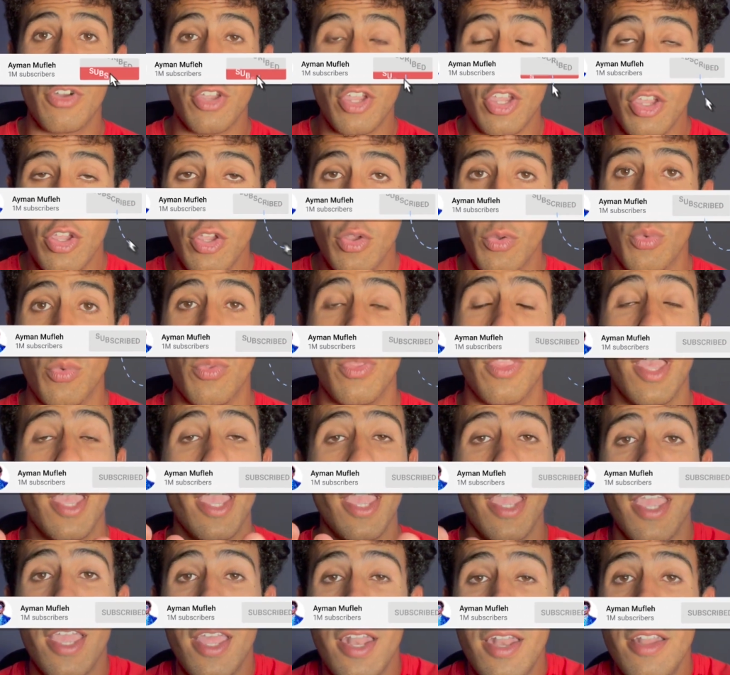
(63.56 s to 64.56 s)
you the
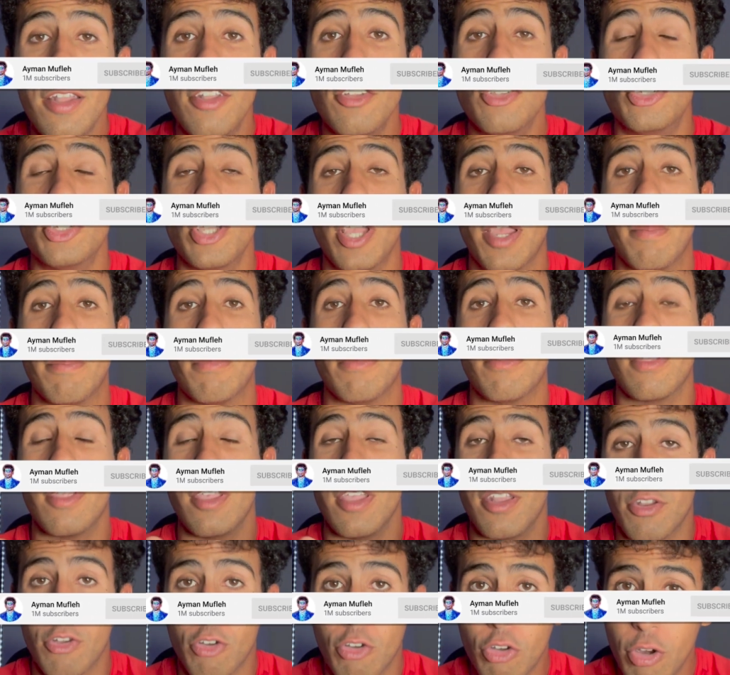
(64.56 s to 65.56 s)
hidden gems
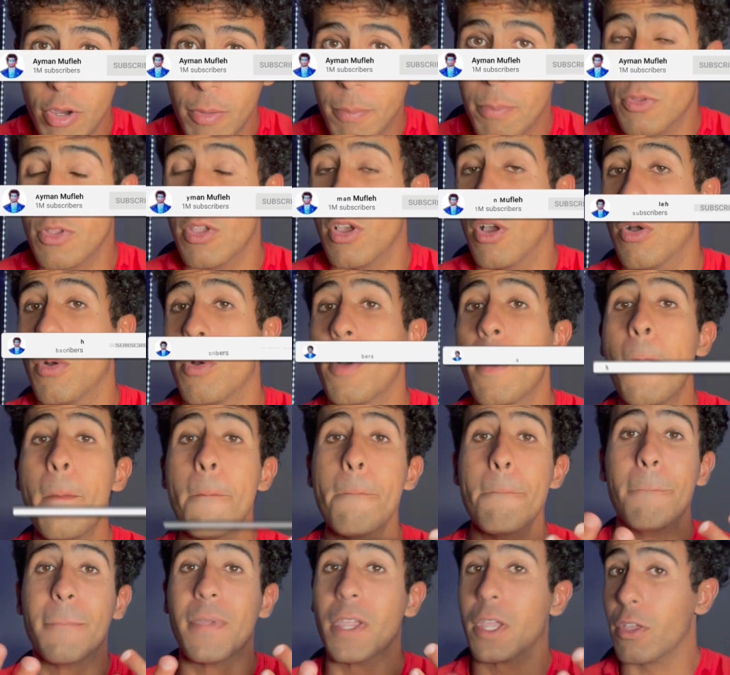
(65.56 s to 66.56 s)
in crypto,
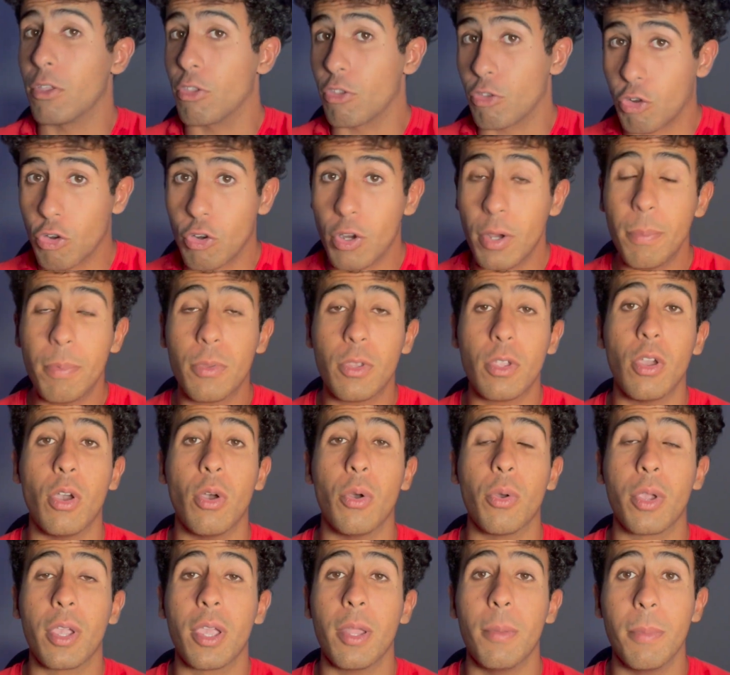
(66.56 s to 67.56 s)
because
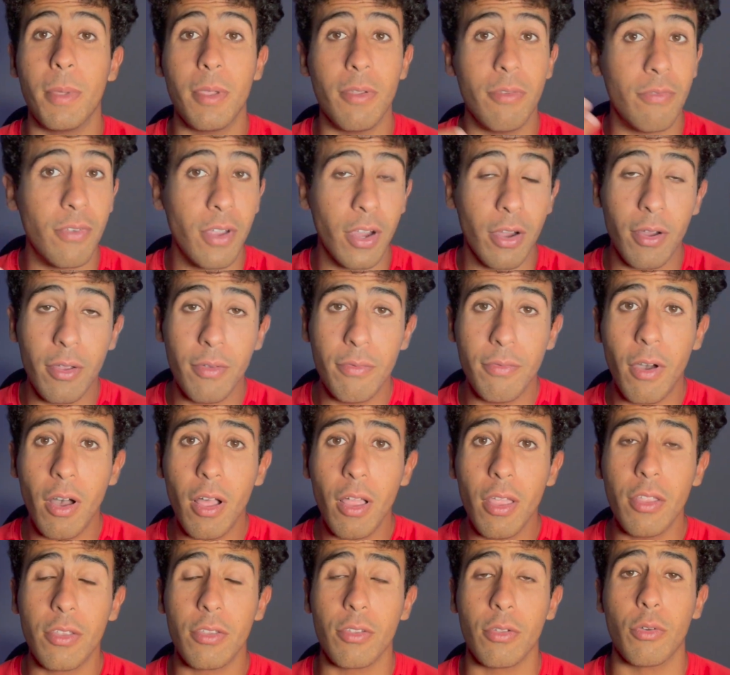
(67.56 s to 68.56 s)
crypto can be very
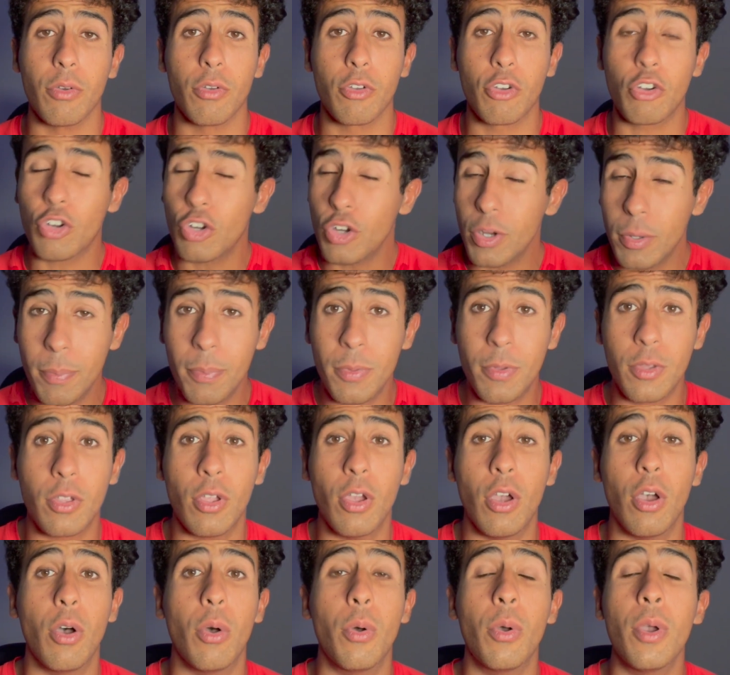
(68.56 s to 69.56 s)
volatile.
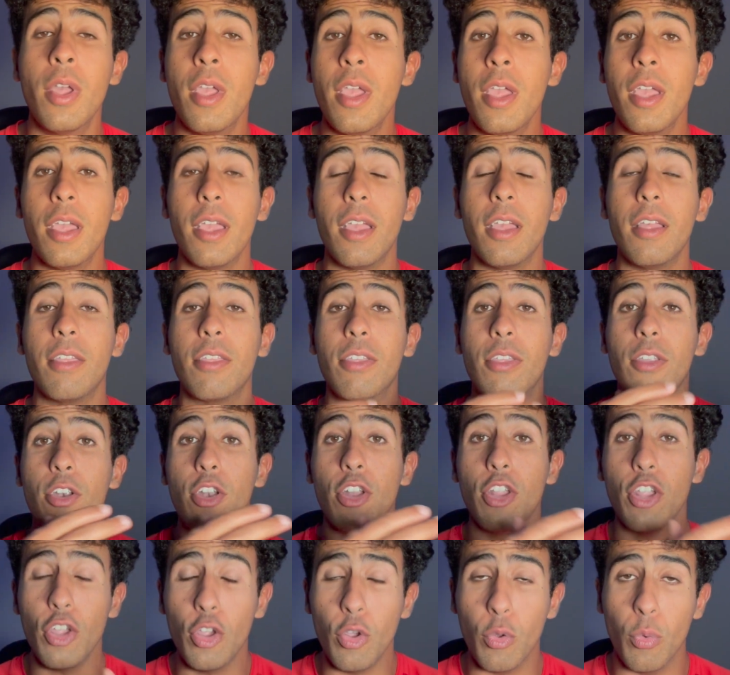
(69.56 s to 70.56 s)
Crypto is
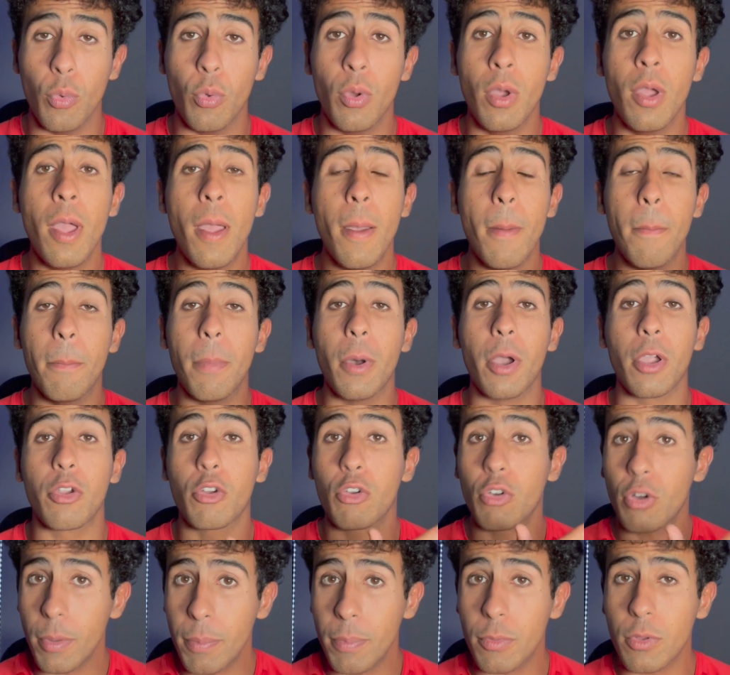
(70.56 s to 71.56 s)
new, but
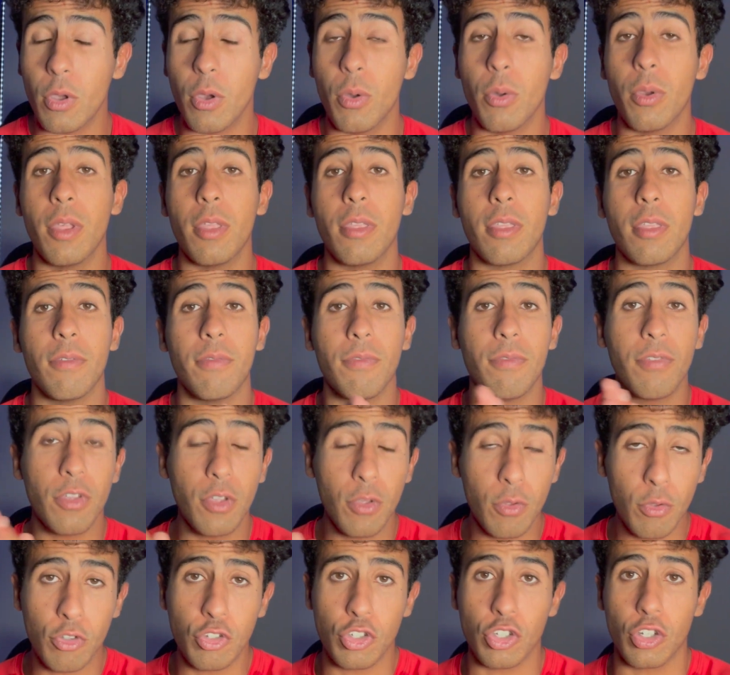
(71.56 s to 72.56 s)
crypto is the
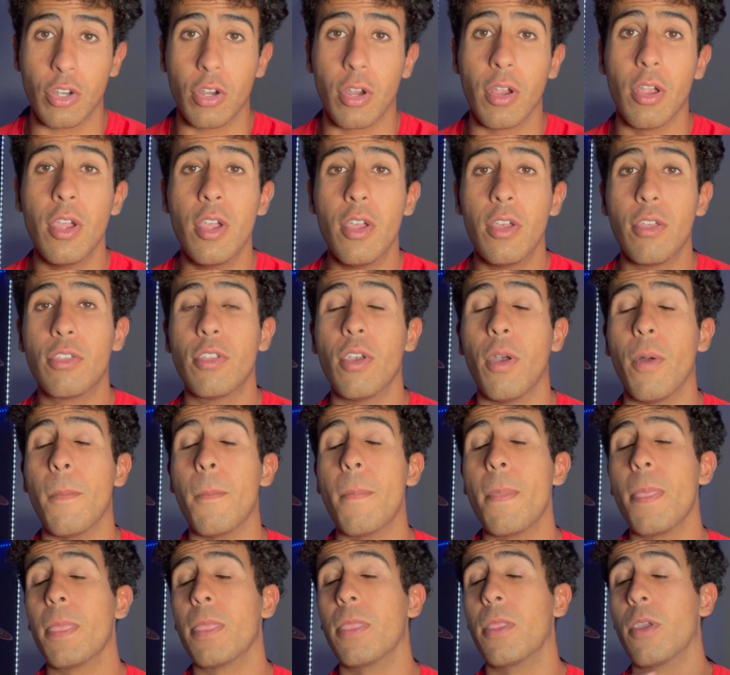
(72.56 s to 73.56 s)
future. So
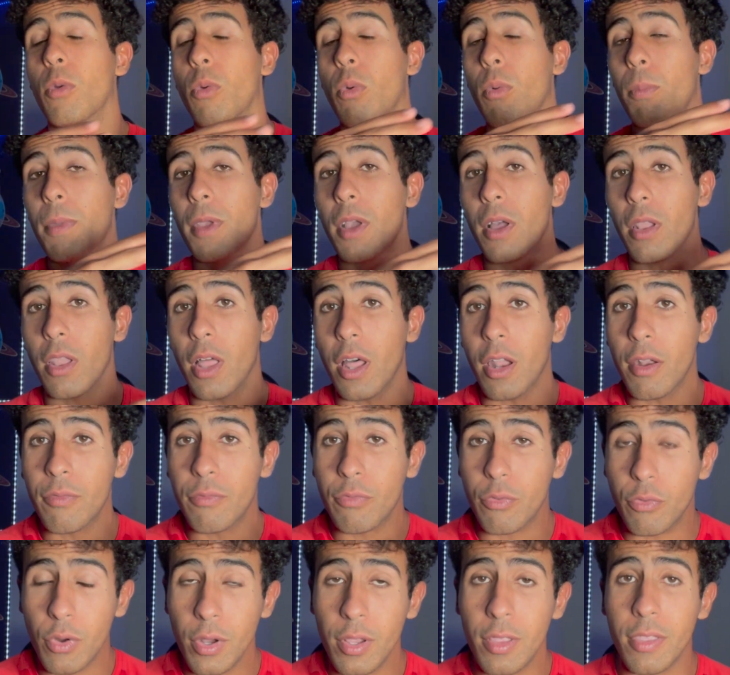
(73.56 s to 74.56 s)
there will be a lot
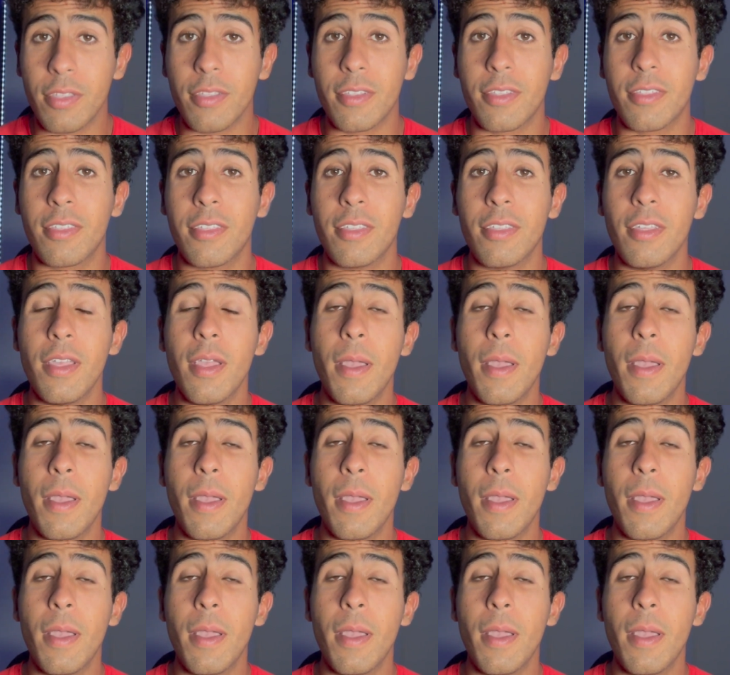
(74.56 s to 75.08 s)
of risks,